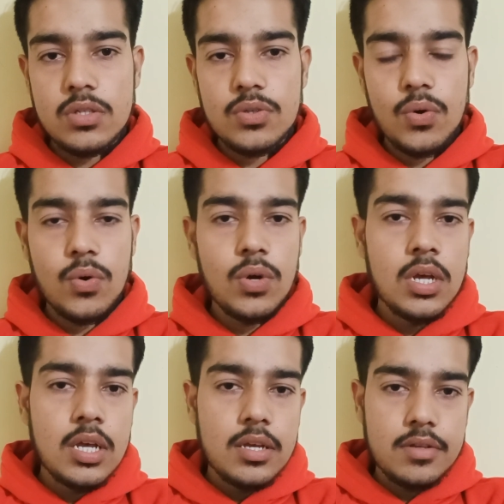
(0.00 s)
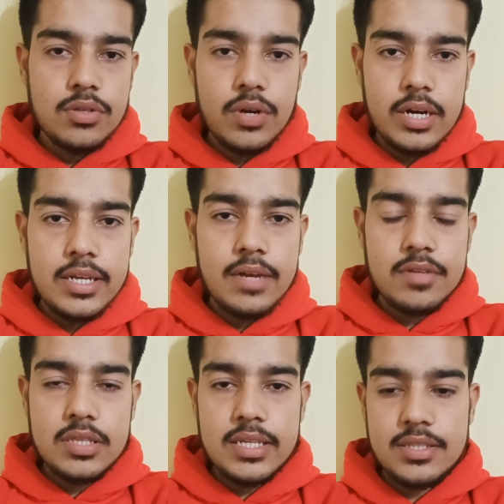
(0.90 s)
So you're clear
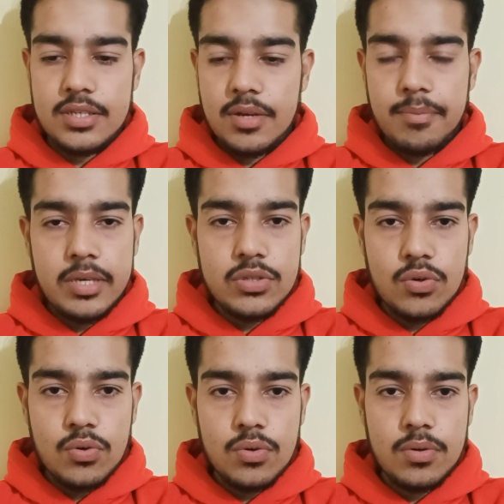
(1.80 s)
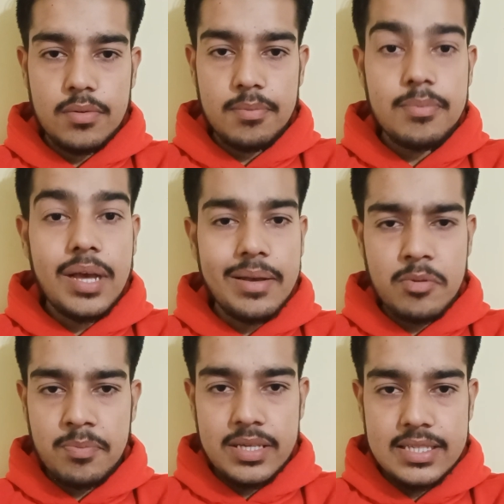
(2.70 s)
with this. Miso, I
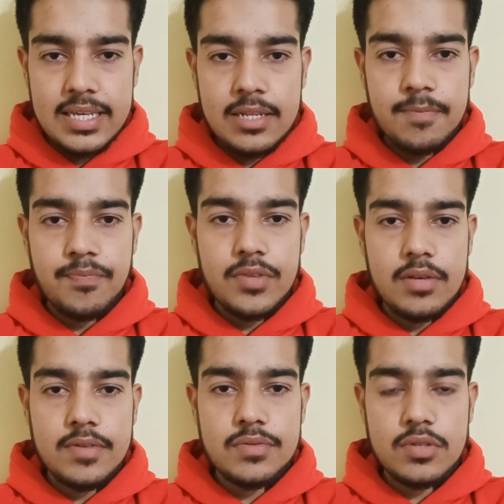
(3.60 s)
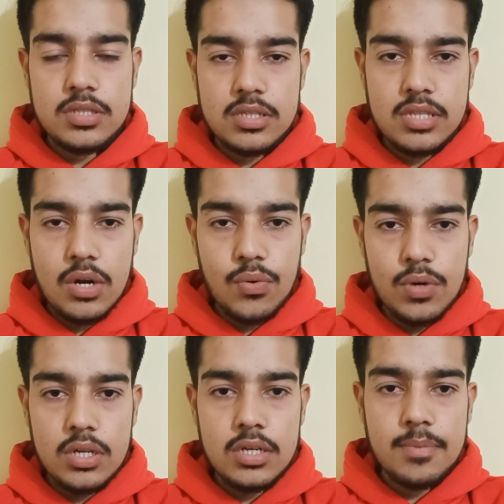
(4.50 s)
mean misine, which was is the
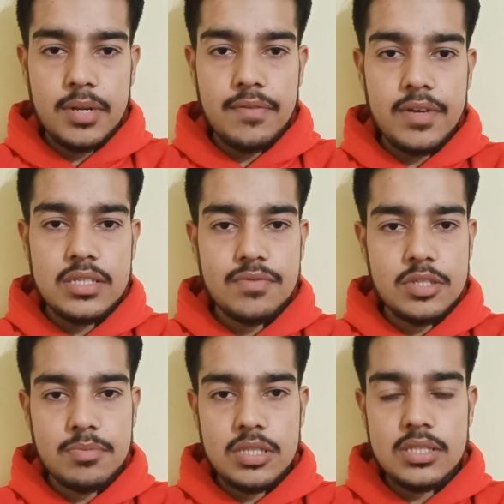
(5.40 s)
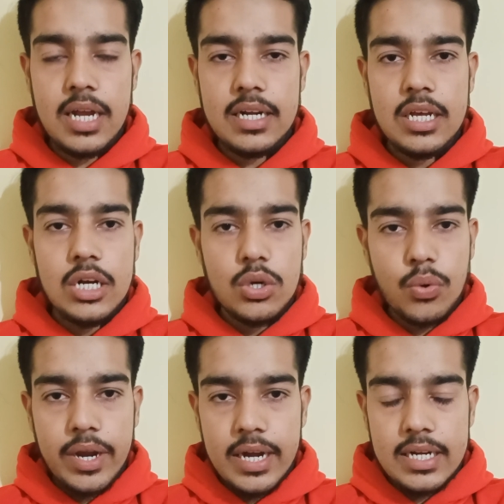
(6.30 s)
root prefix, which means that to
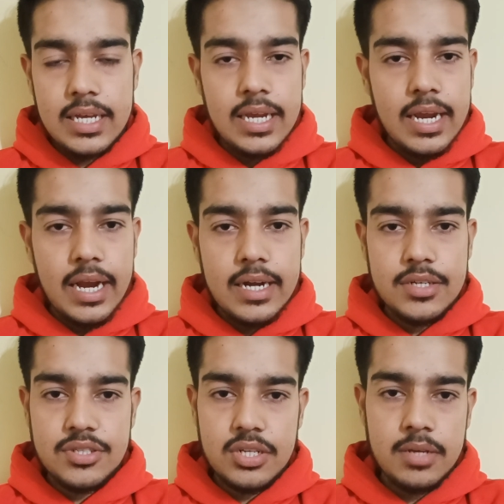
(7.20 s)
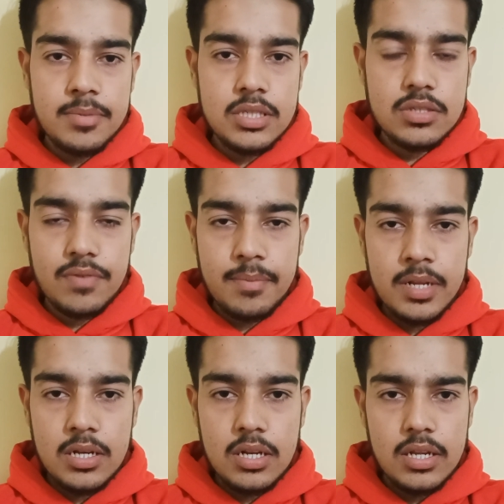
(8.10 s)
hate, and gyne means
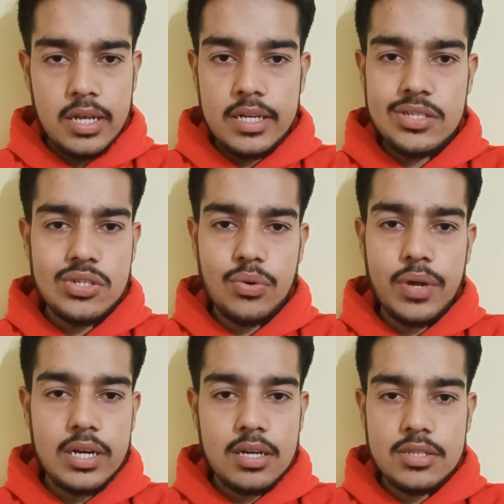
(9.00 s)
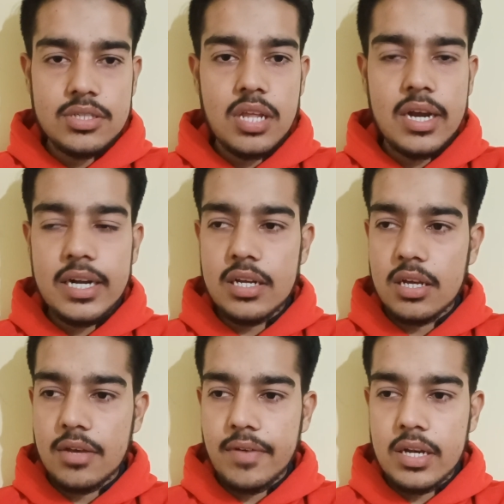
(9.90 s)
women. And next you can consider it
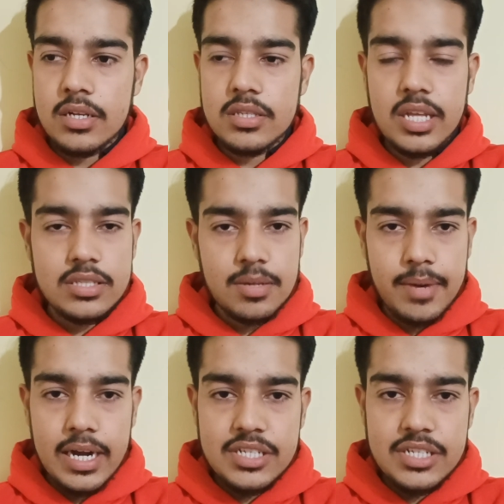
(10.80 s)
when there is some